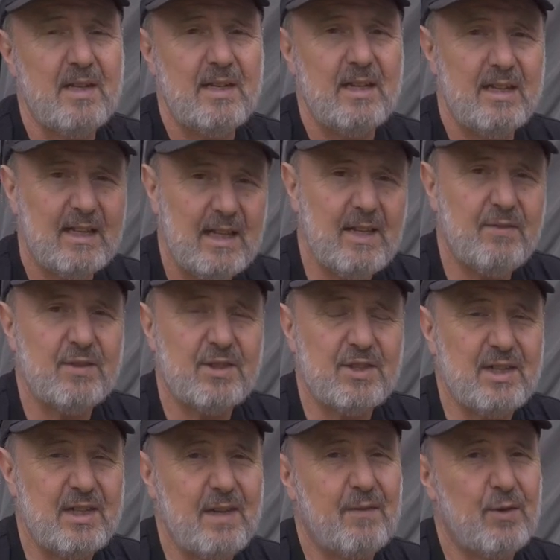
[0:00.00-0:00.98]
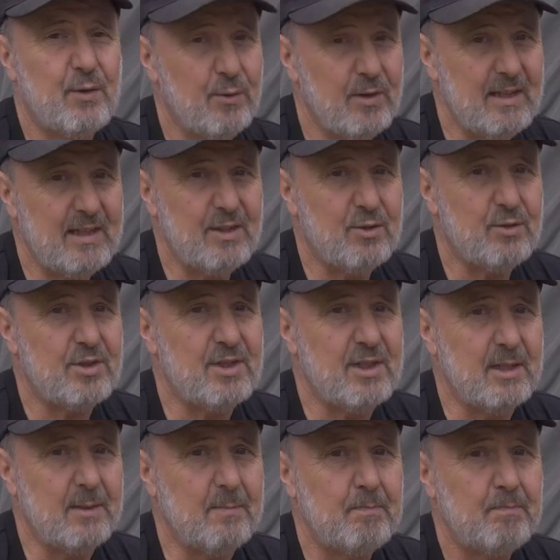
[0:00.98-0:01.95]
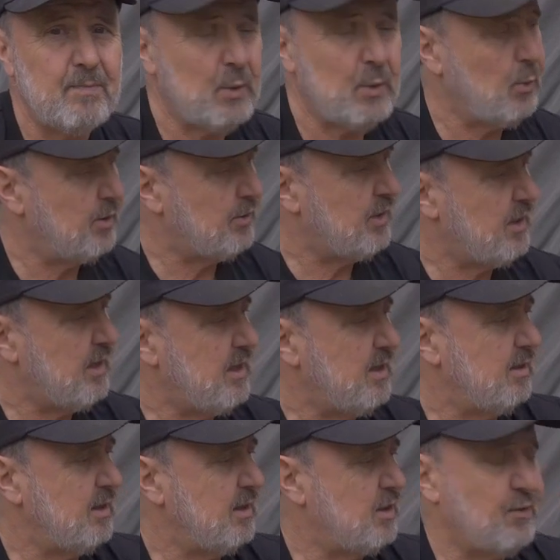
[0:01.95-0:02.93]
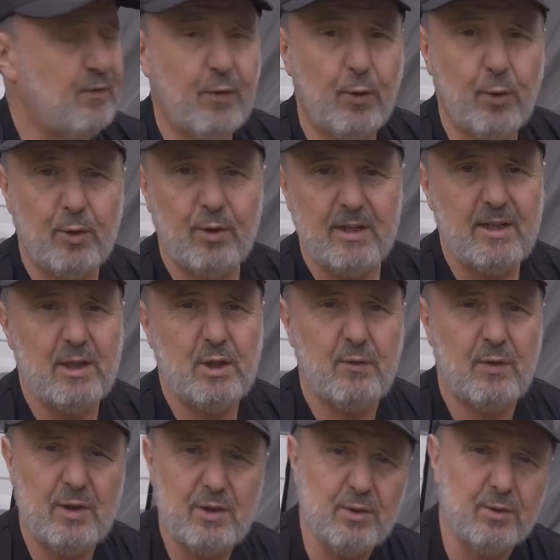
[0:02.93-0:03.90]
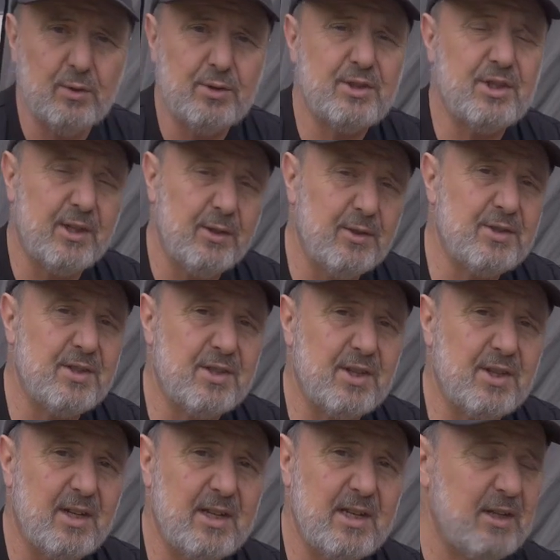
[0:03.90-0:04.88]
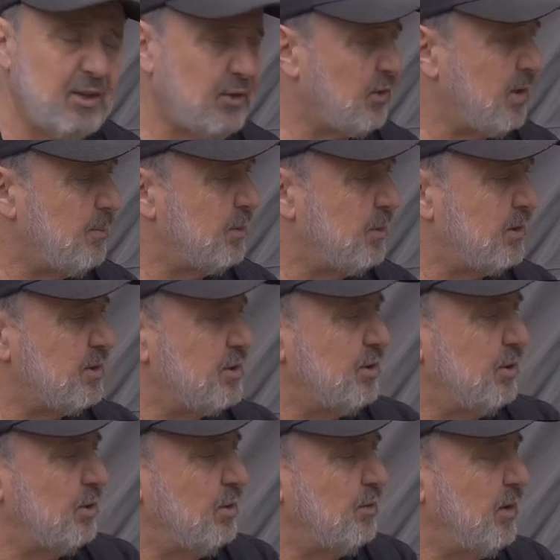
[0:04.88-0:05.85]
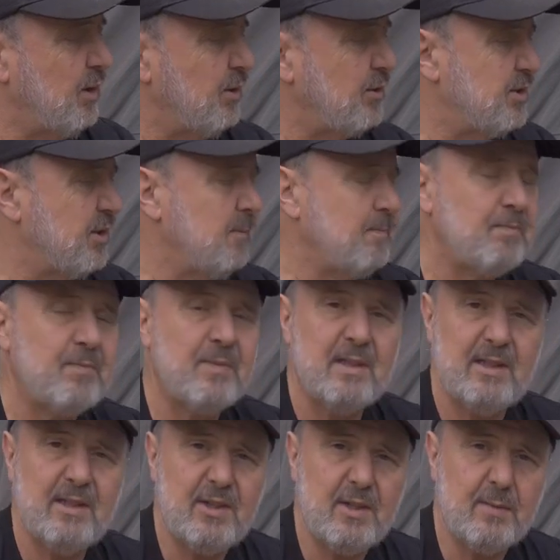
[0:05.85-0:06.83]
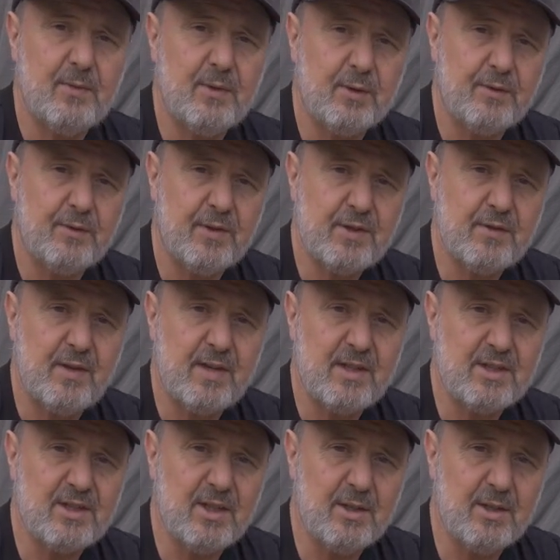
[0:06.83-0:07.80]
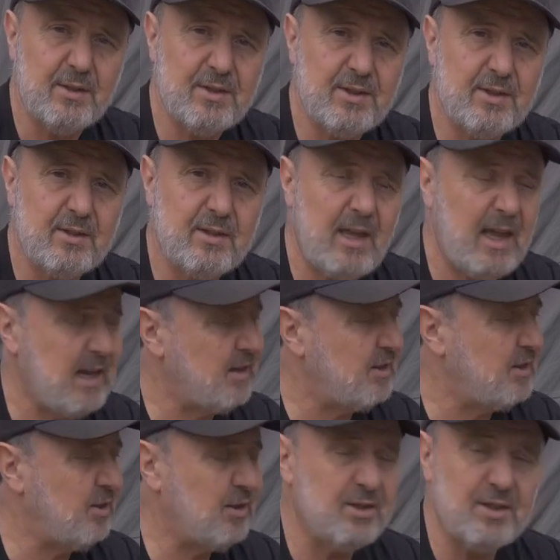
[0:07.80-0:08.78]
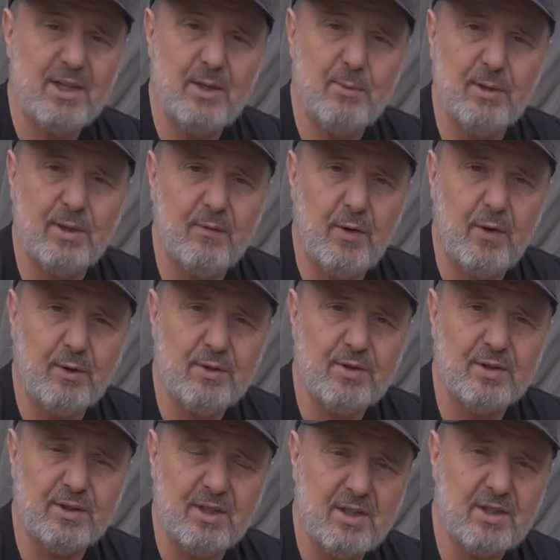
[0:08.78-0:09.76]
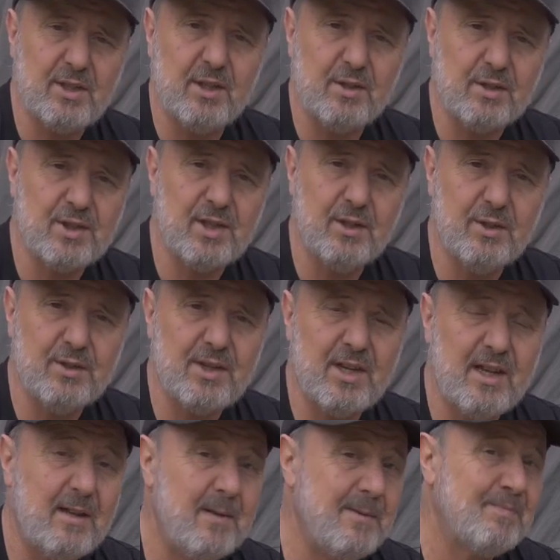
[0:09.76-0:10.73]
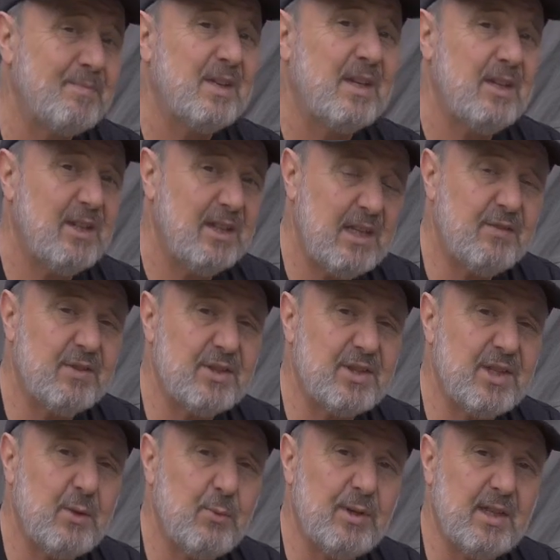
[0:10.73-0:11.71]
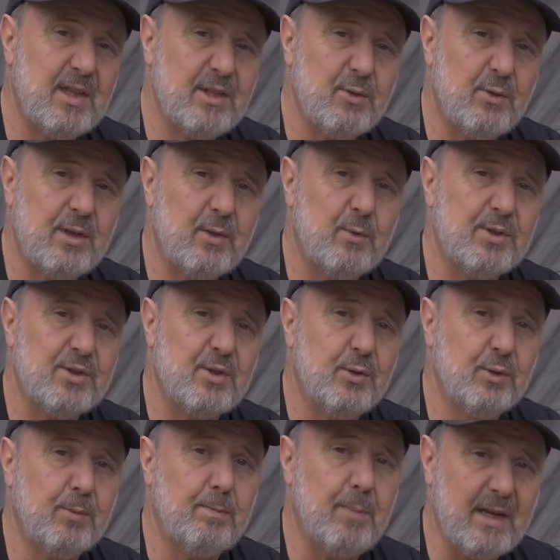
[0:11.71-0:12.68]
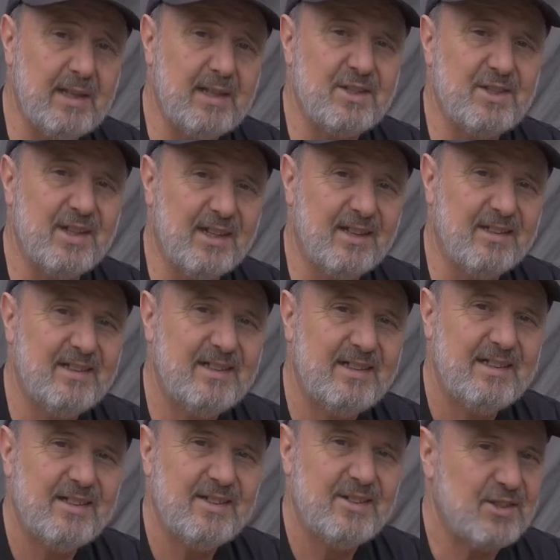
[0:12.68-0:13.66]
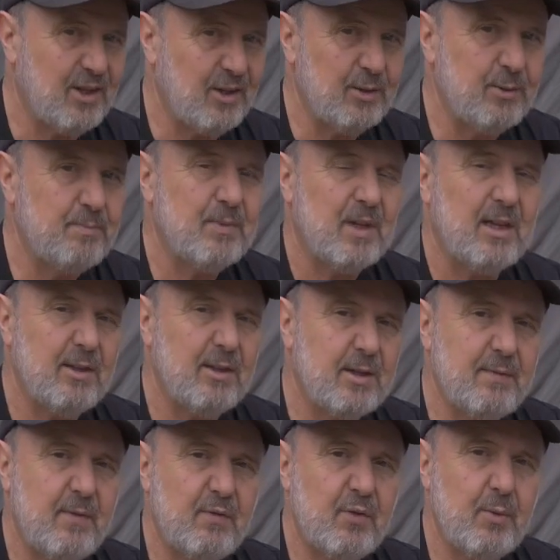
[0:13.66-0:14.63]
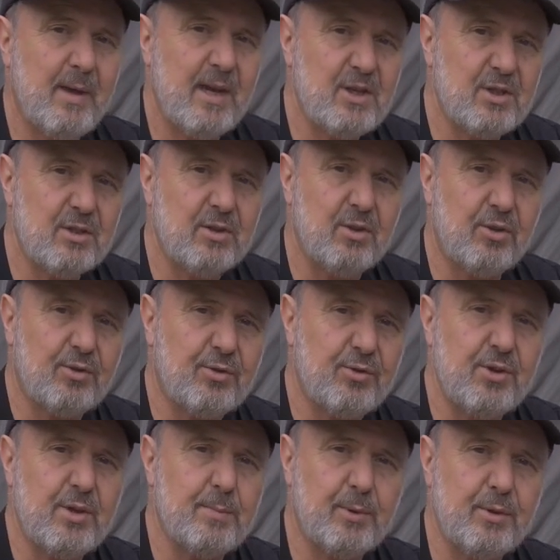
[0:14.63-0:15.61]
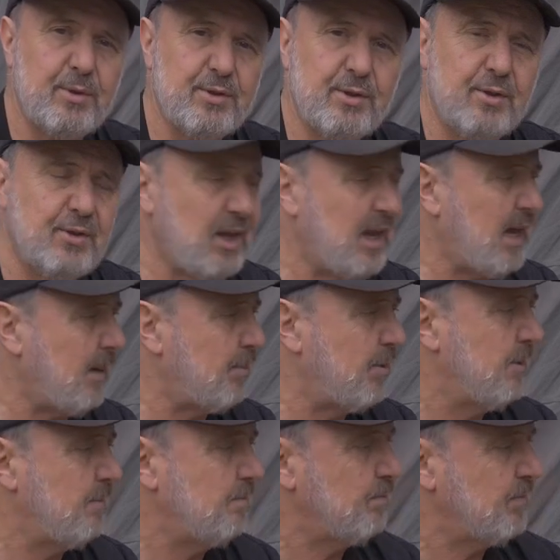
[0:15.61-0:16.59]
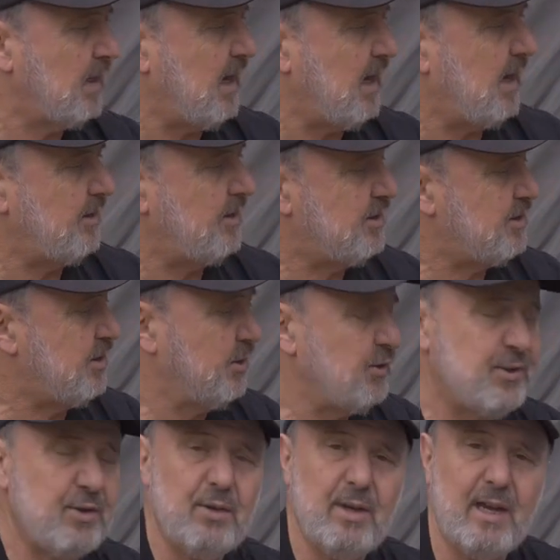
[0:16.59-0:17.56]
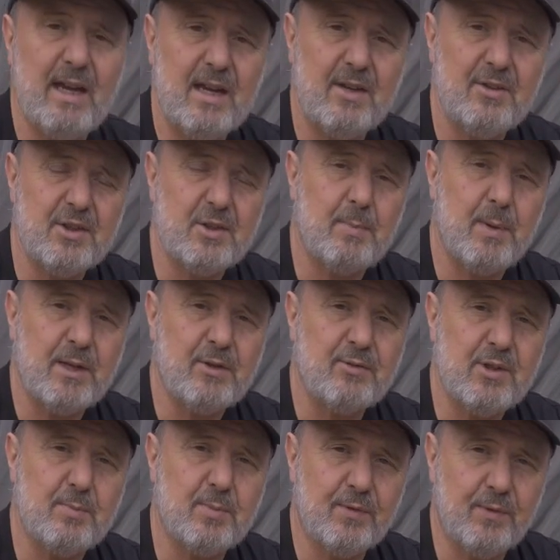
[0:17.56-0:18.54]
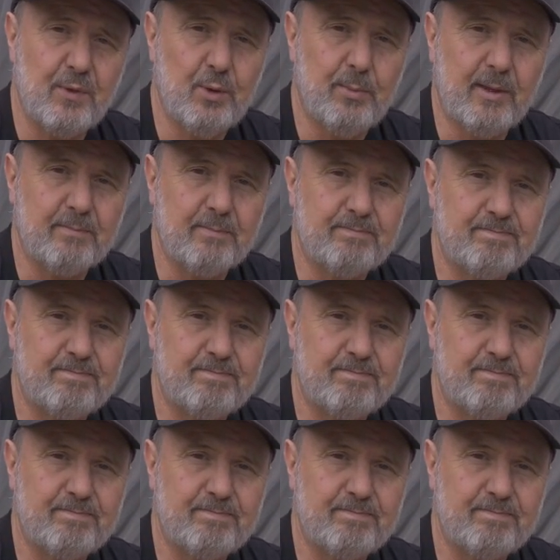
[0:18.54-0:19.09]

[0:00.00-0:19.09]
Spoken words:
You can even see, if you're really interested, there's 4 individual cells inside here, 3.2 volt lithium ferrophosphate cells, and you can see what the voltage on each of those cells are. You can even see when they're doing what's called balancing. So a lot of information through the Bluetooth app that tells you how this battery is performing.